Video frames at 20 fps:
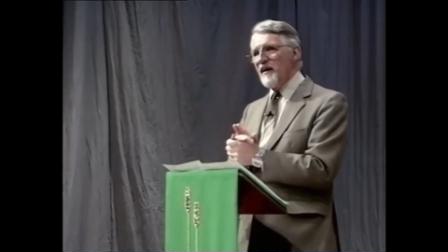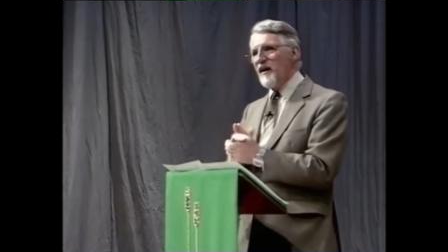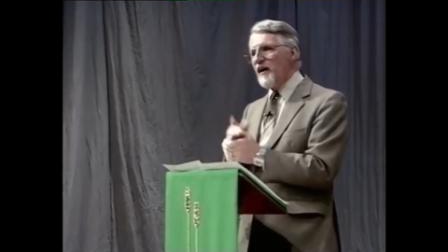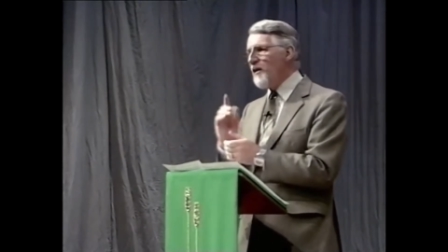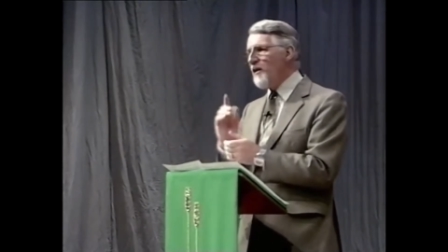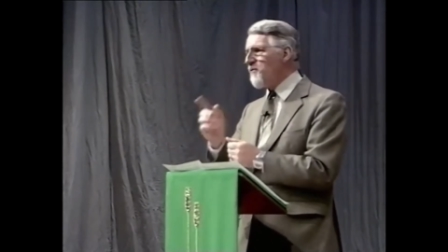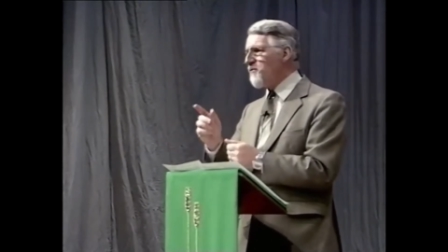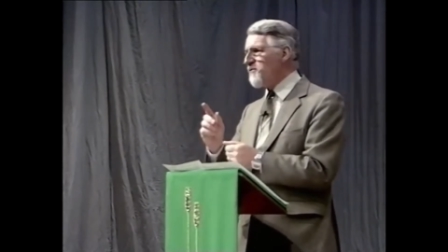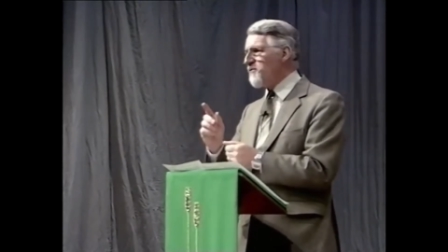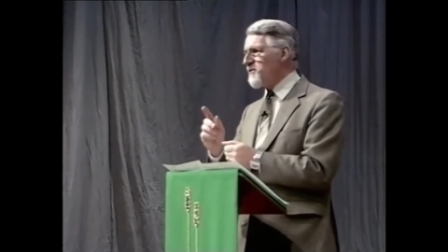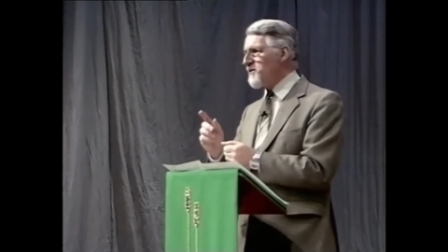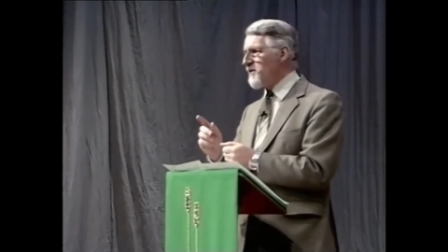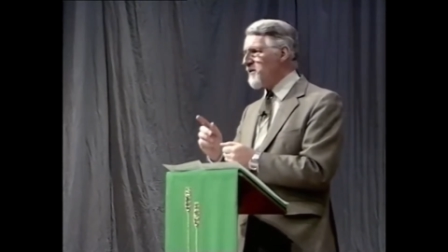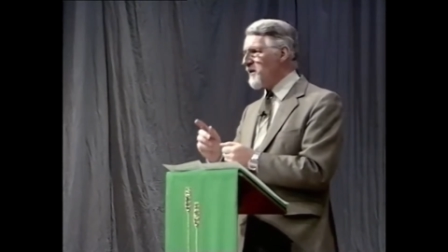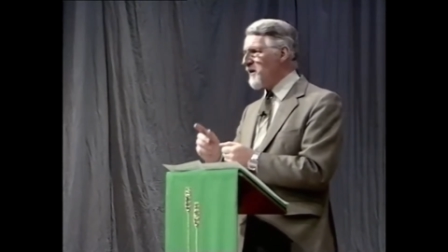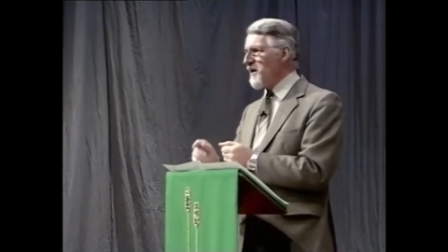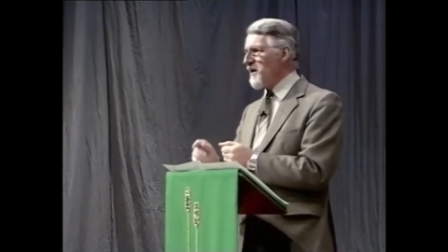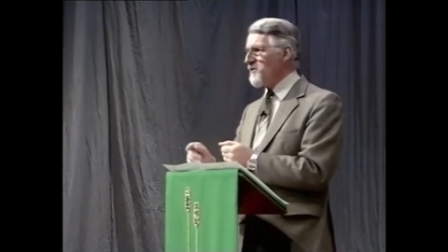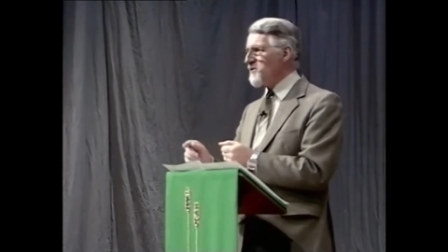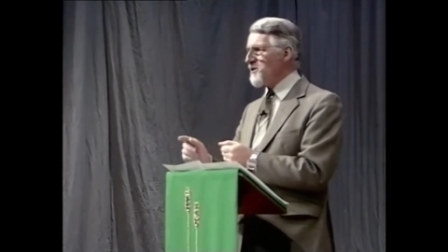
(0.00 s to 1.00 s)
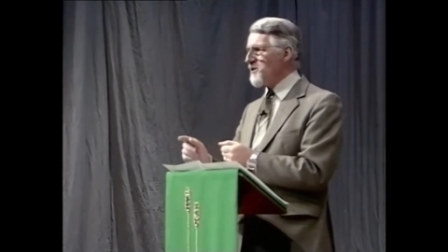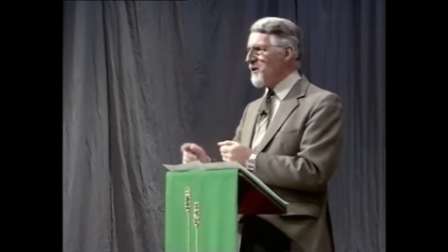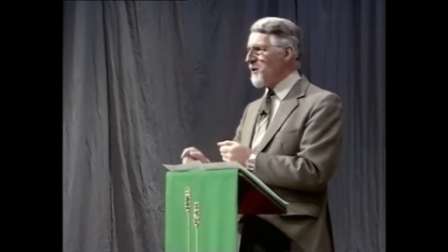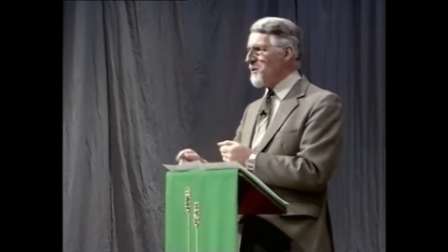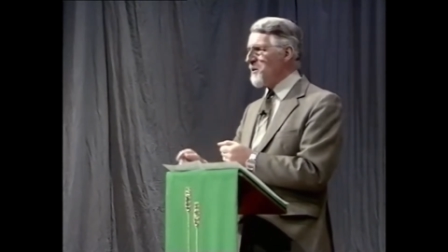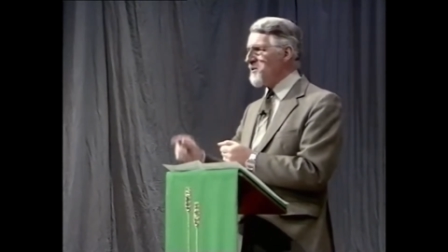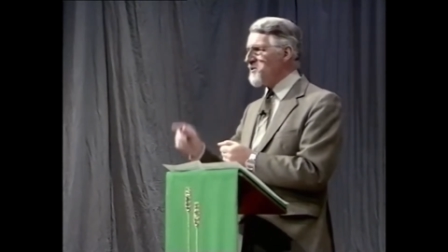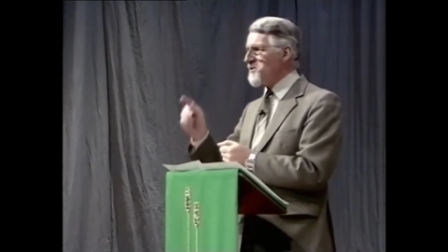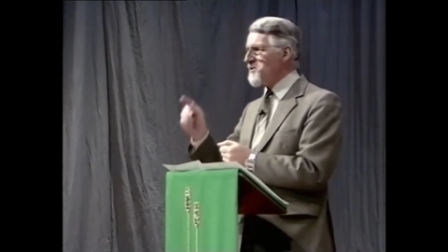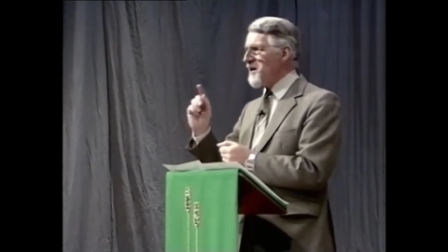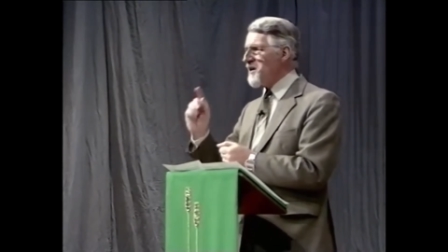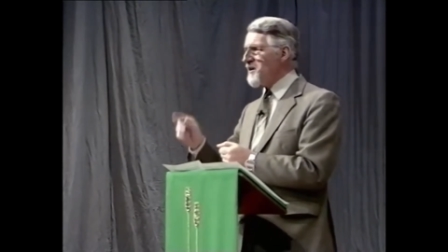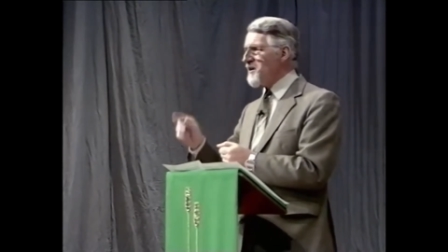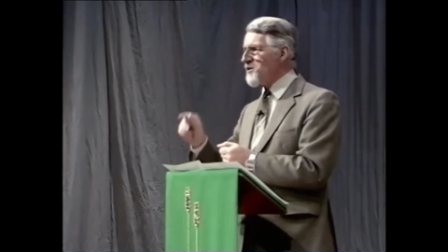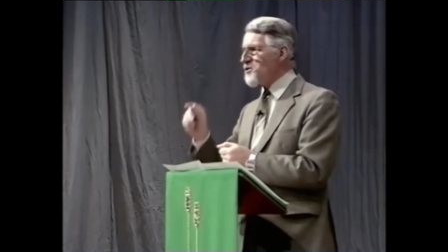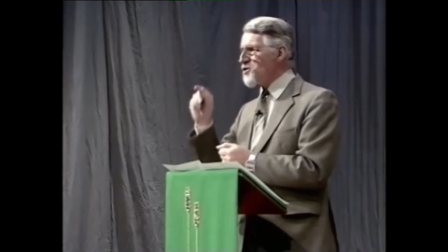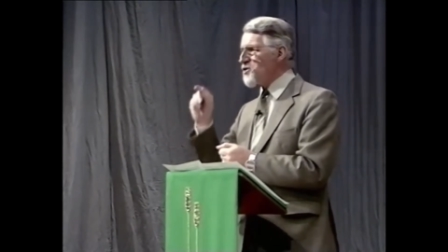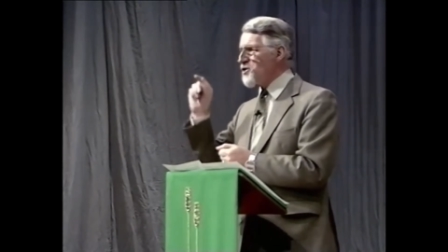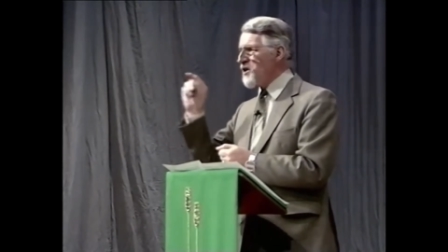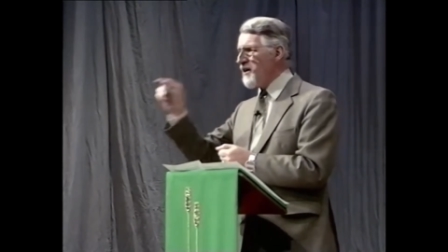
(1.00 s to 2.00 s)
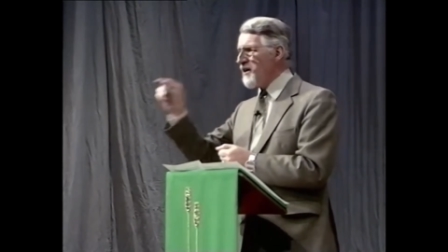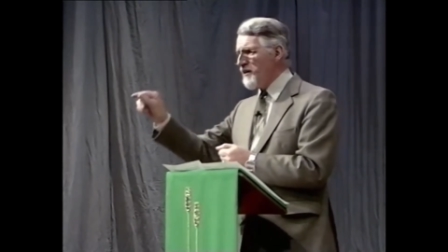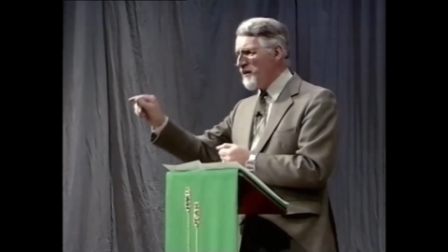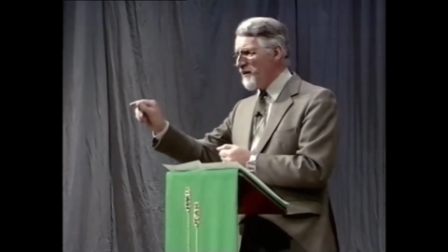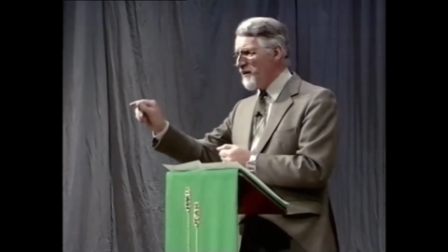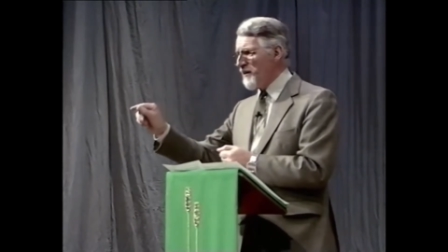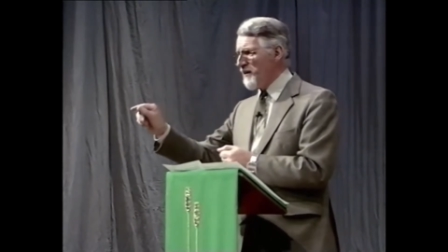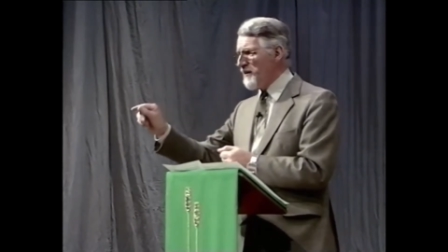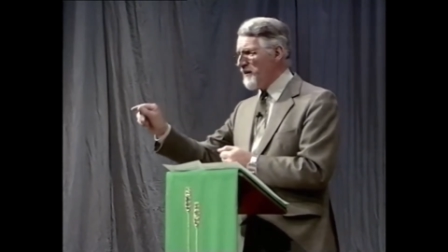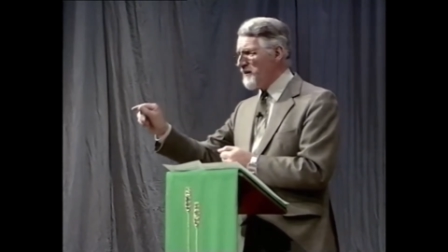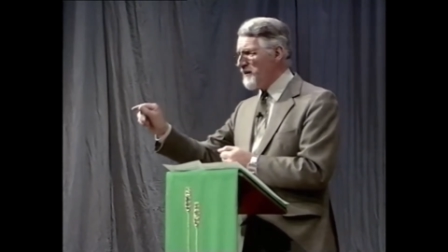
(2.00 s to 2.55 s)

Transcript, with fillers: often like to go and take a shower,